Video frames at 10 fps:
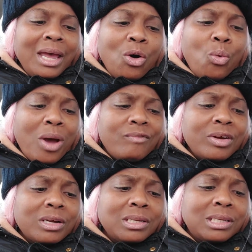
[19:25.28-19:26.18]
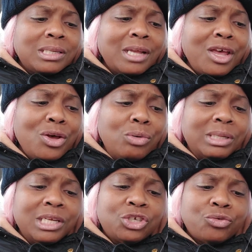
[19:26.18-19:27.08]
whoever conceals
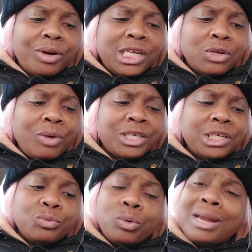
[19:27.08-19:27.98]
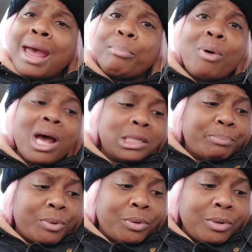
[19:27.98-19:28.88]
his transgressions will not
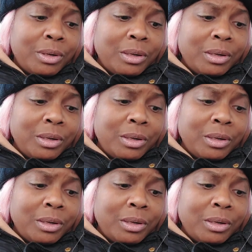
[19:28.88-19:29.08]
prosper.